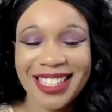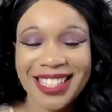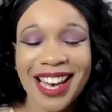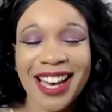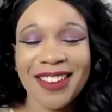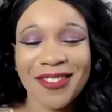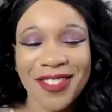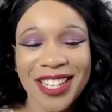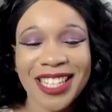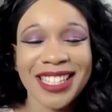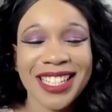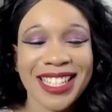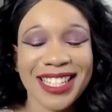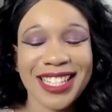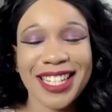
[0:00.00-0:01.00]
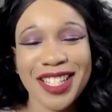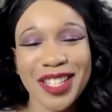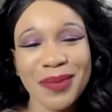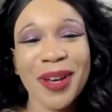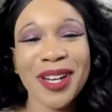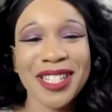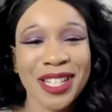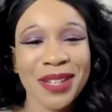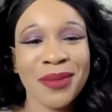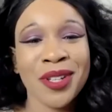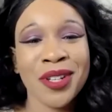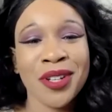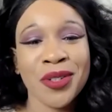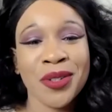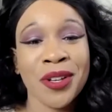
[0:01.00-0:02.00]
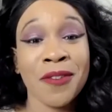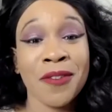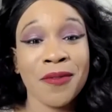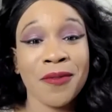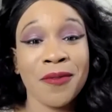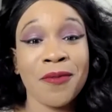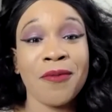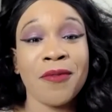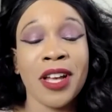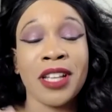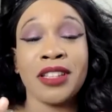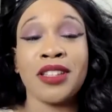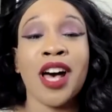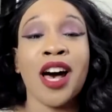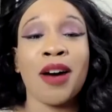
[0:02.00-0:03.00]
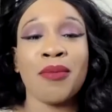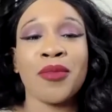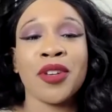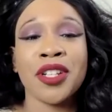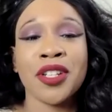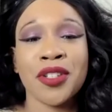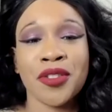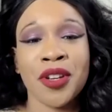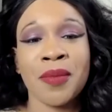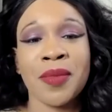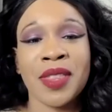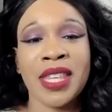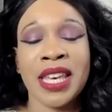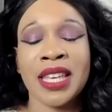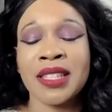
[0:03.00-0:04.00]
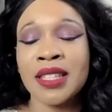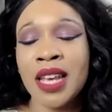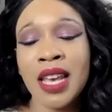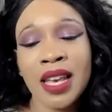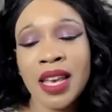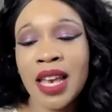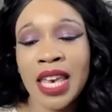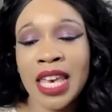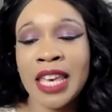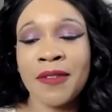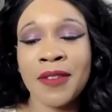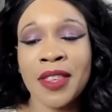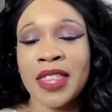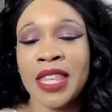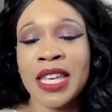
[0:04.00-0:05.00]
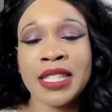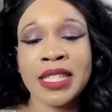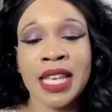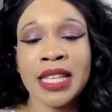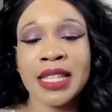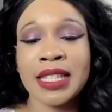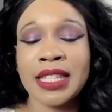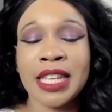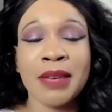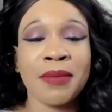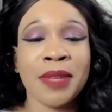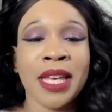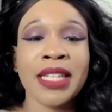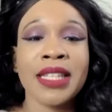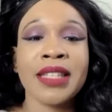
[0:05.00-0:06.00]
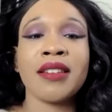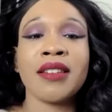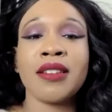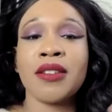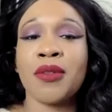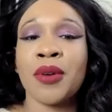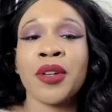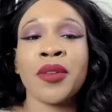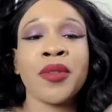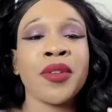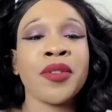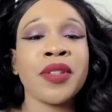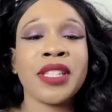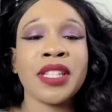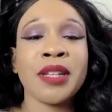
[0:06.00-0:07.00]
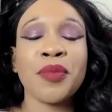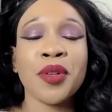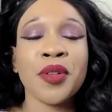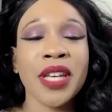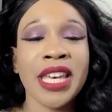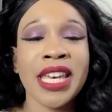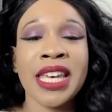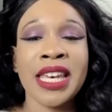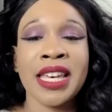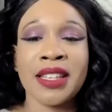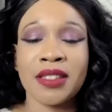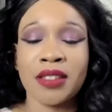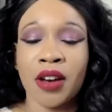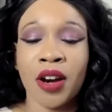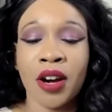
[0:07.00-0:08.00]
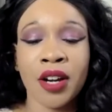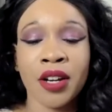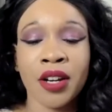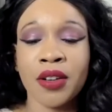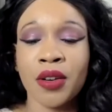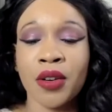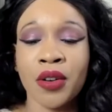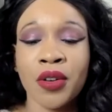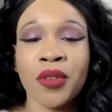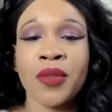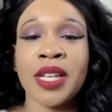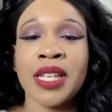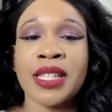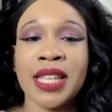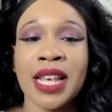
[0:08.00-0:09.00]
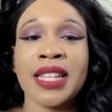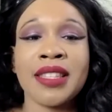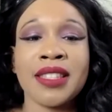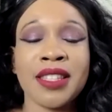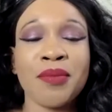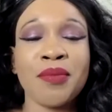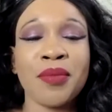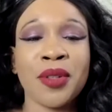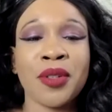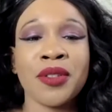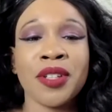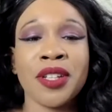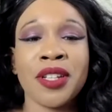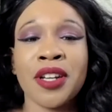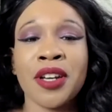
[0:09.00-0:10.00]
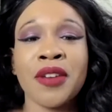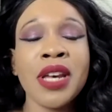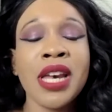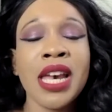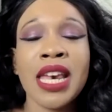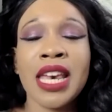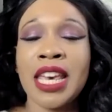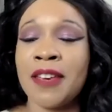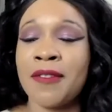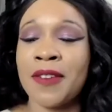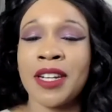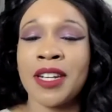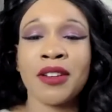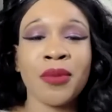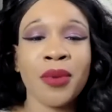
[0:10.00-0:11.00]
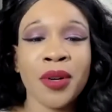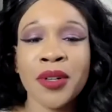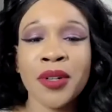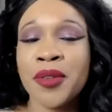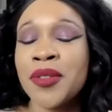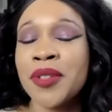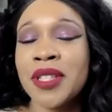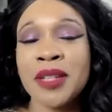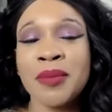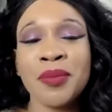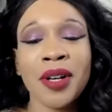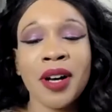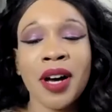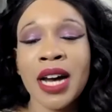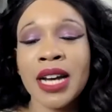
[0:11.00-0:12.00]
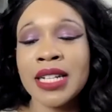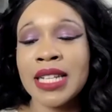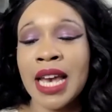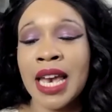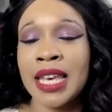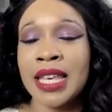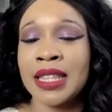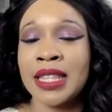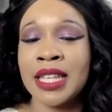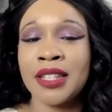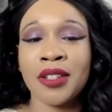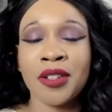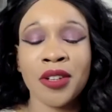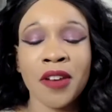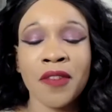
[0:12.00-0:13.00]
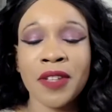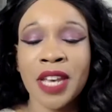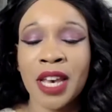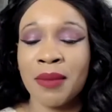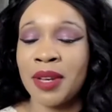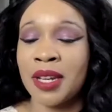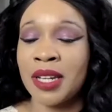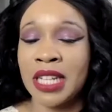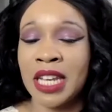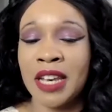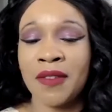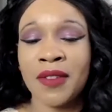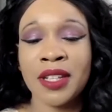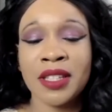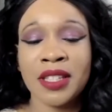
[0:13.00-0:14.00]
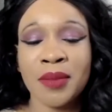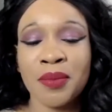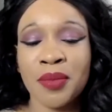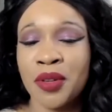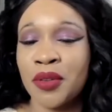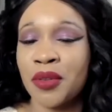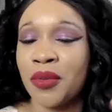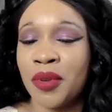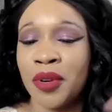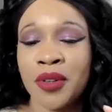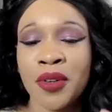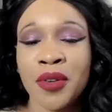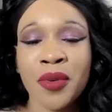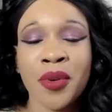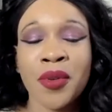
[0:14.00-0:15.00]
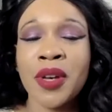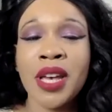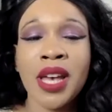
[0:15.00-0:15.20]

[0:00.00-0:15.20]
not realistic, especially when you're doing a lot more extreme things. Even things that seem like quote unquote simple kinks aren't always that simple. Even a quote unquote simple hog tie can lead to nerve damage. Even a simple quote unquote,